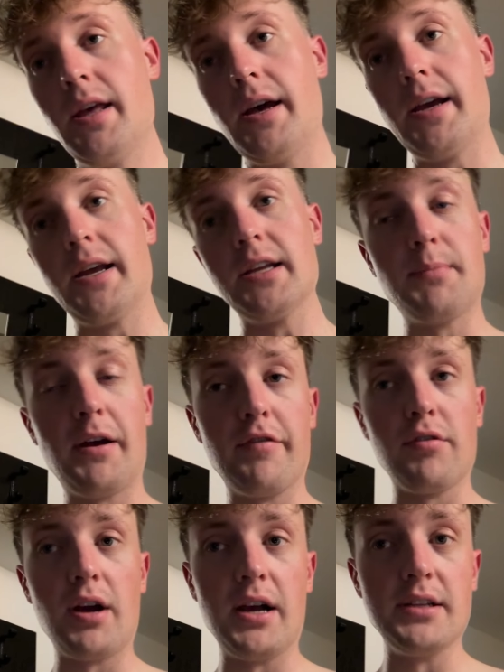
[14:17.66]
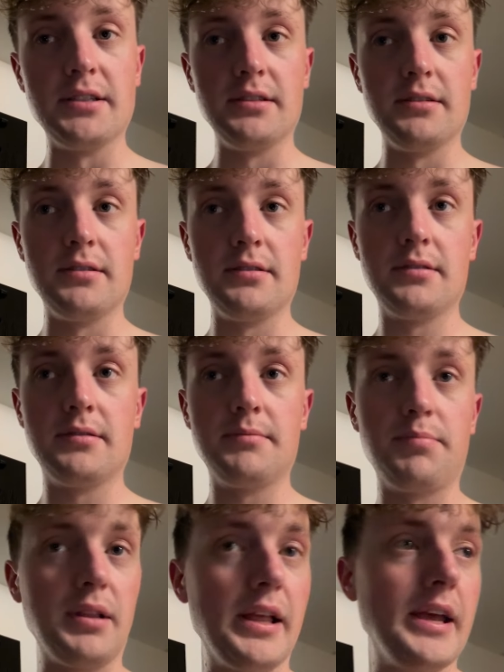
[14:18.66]
I guess my Verizon
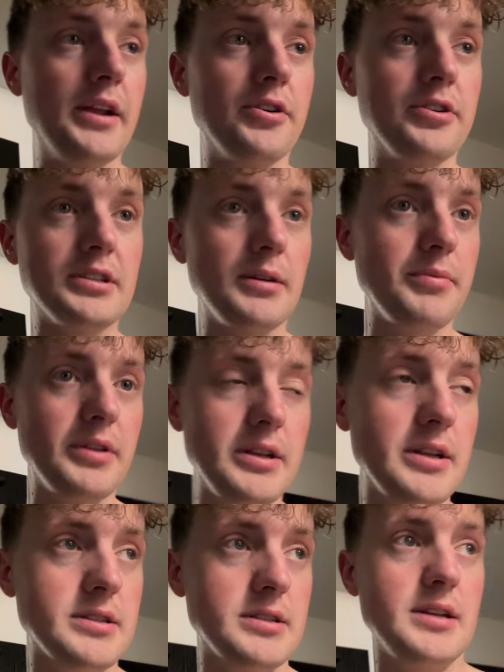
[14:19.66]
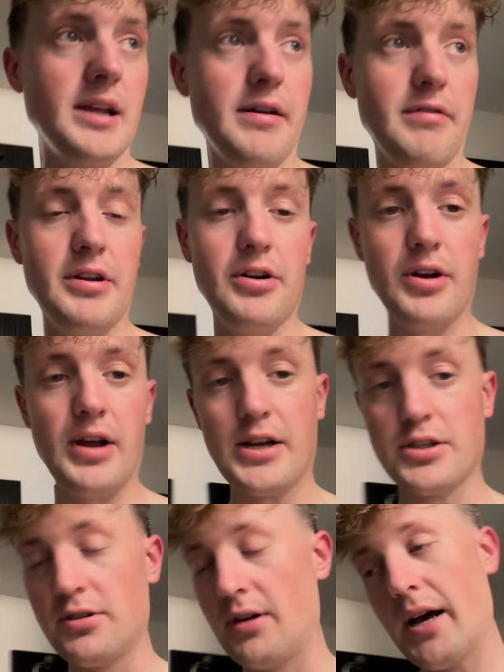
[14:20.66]
plan or something doesn't have
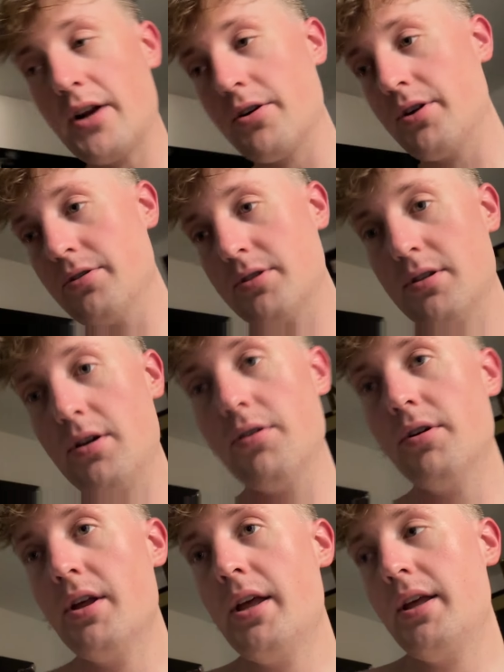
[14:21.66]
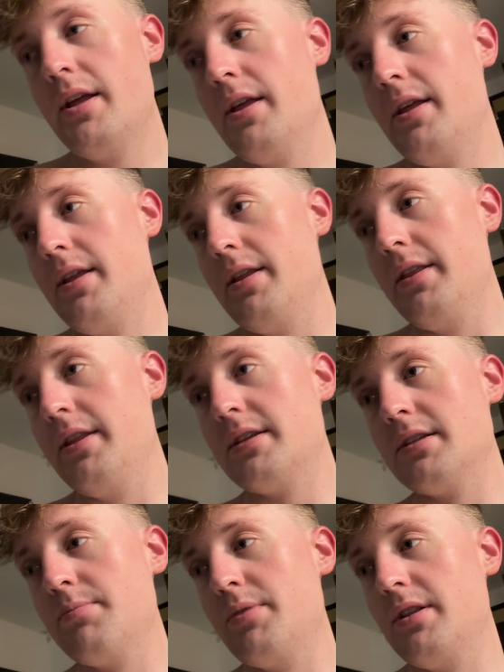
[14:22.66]
international. I don't know. So this
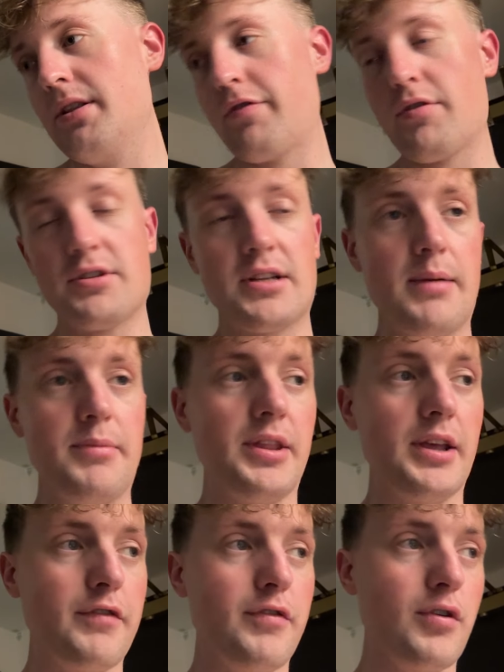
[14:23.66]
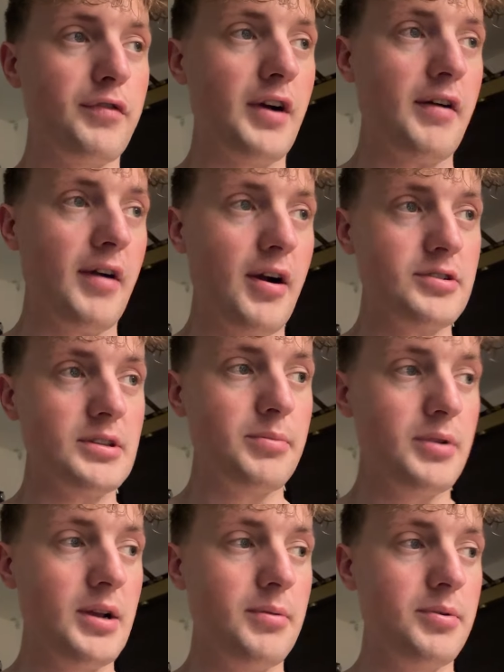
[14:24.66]
has been the first time in like four or five hours I've
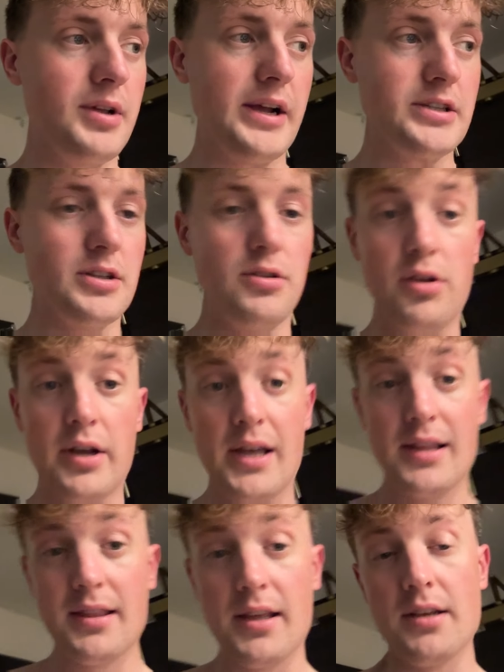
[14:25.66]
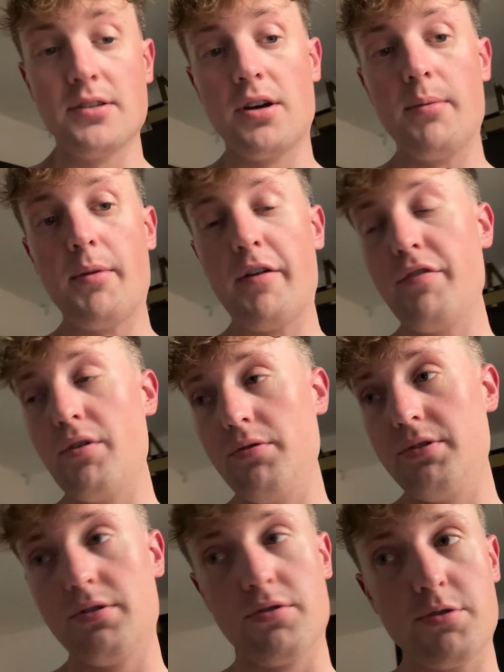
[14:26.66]
been able to actually look at things on my
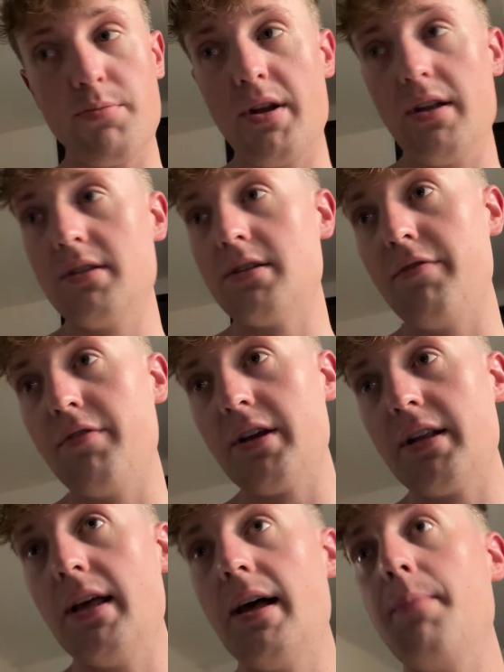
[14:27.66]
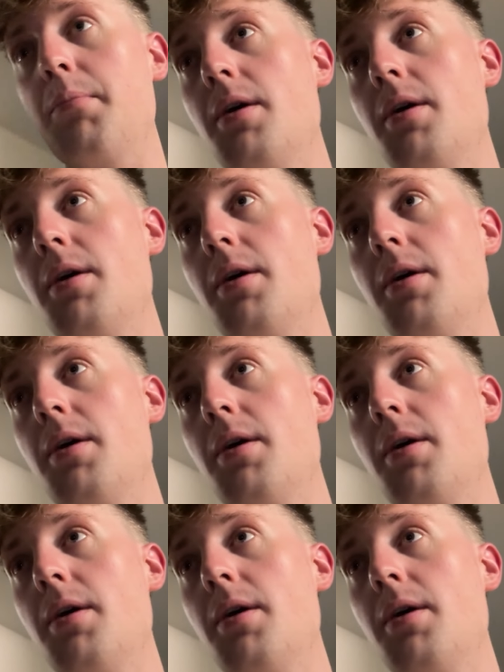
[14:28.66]
phone, social media, stuff like that.